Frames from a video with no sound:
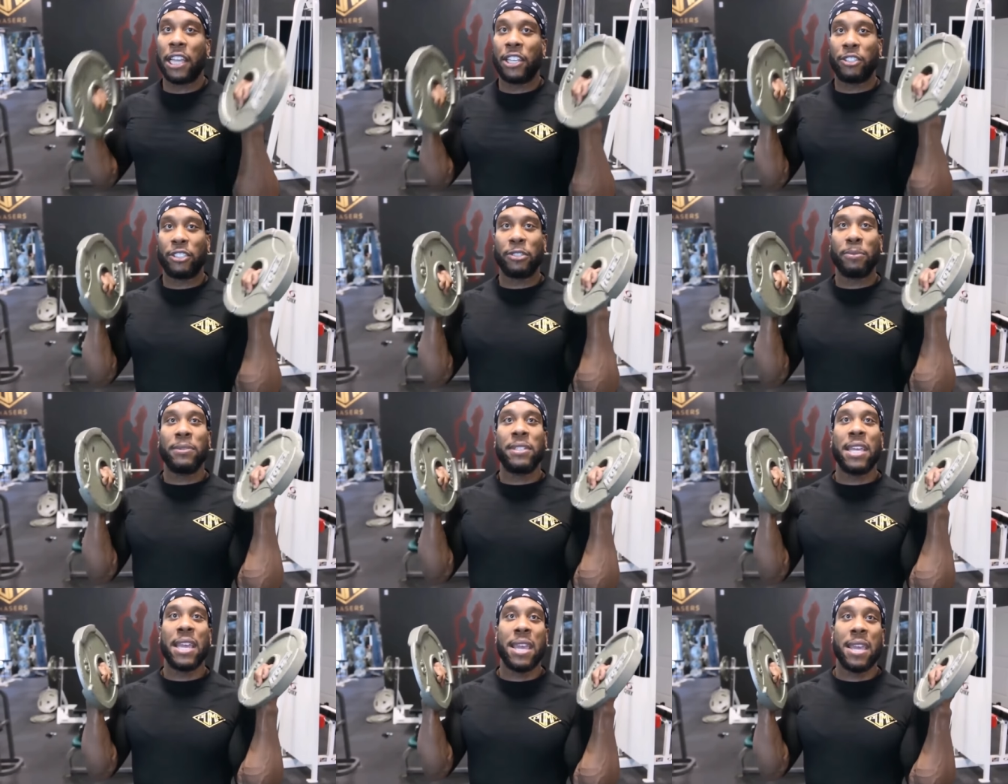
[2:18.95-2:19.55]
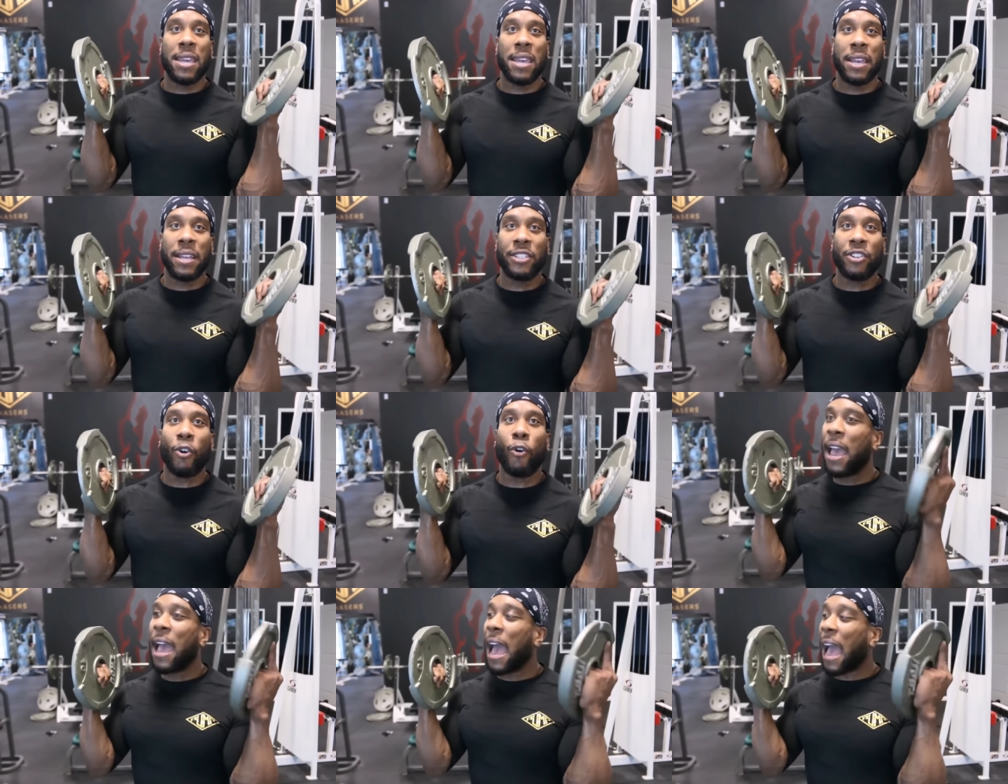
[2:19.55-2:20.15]
Now, if you're
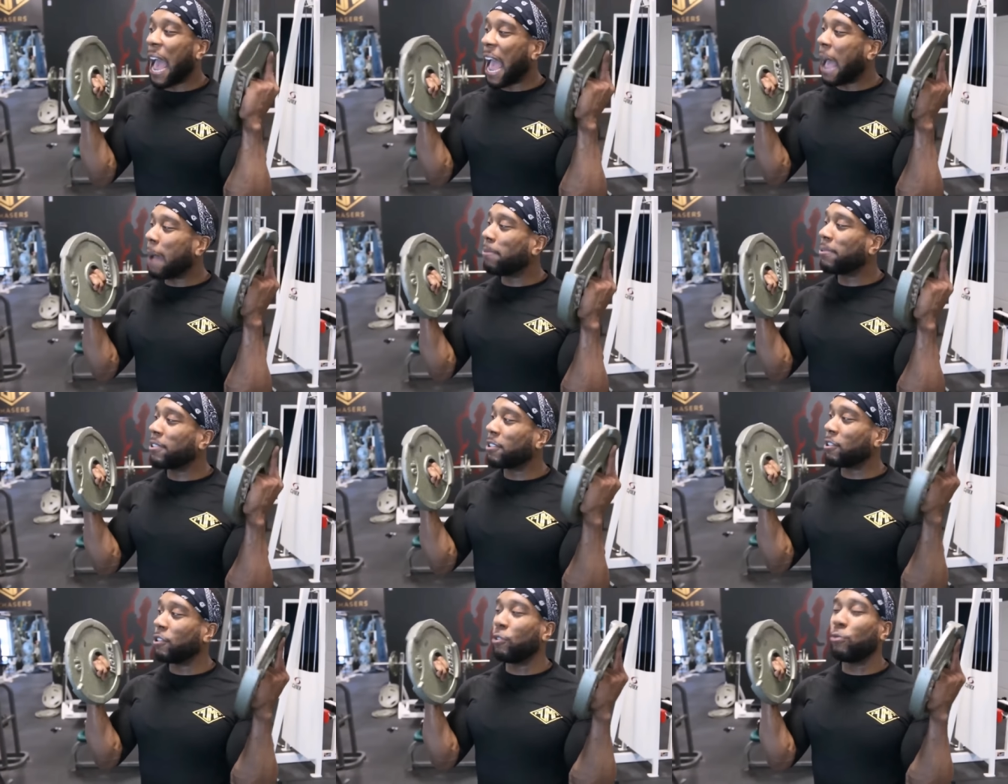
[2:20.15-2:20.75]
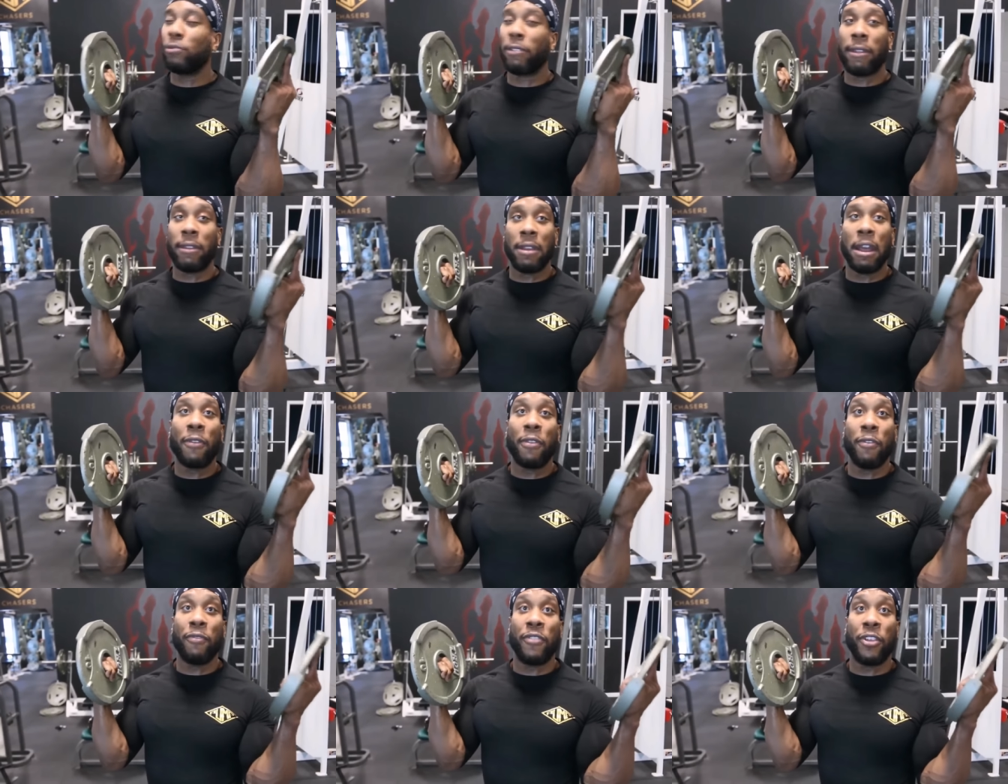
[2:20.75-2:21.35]
somebody that works out from
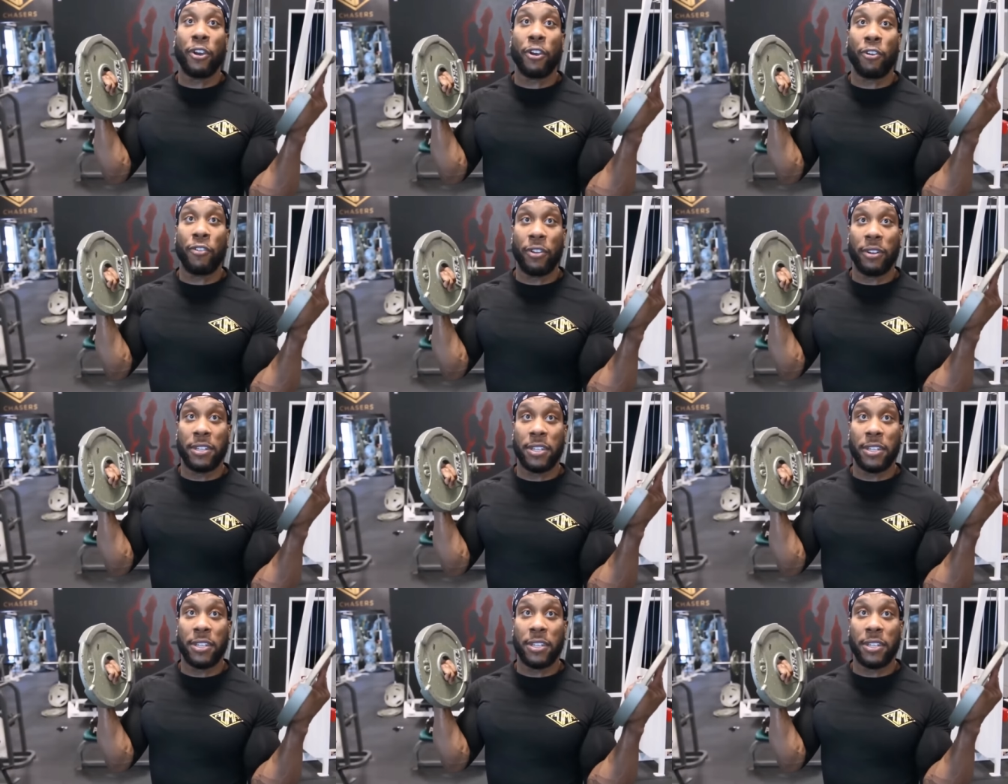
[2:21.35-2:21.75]
home,